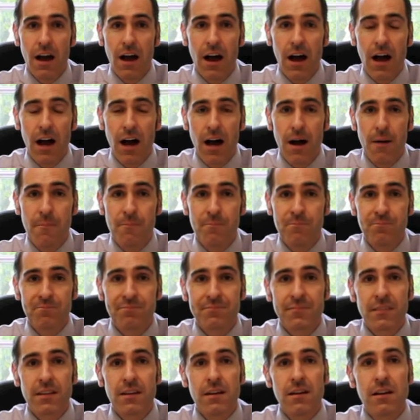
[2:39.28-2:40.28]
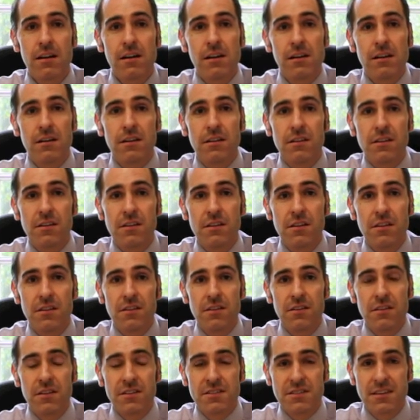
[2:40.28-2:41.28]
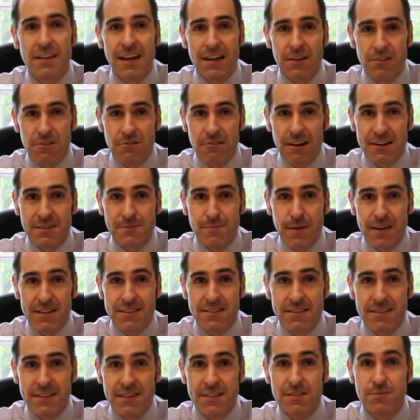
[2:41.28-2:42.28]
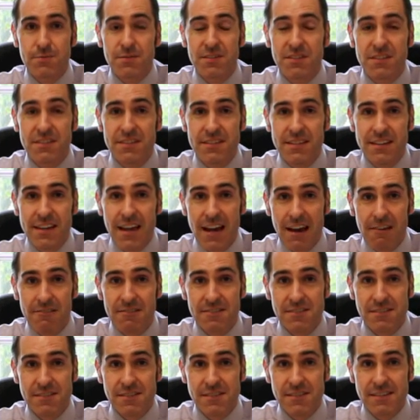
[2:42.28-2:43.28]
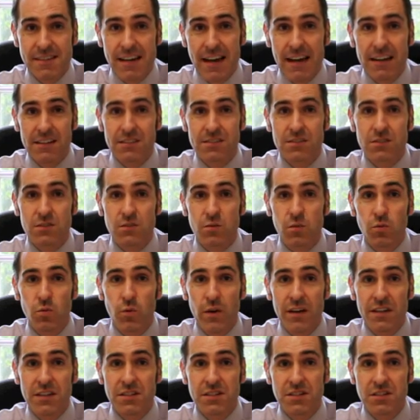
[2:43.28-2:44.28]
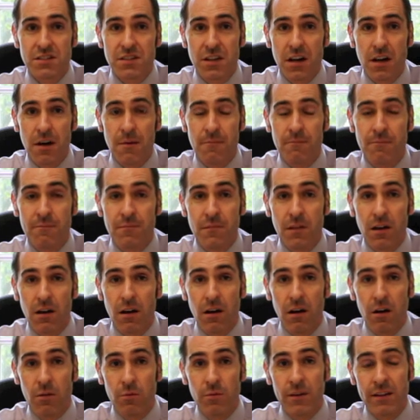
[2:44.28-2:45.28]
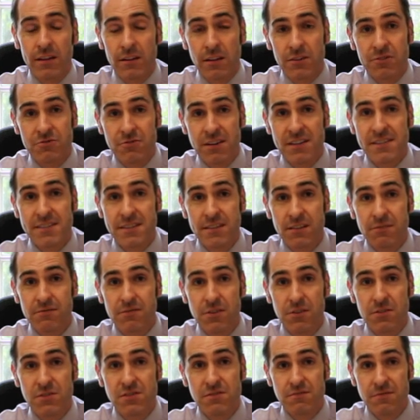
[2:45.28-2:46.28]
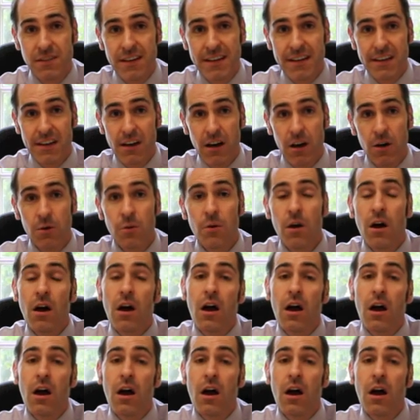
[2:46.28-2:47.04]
There's another aspect to this, which is inheritance tax, which I will address in a future video.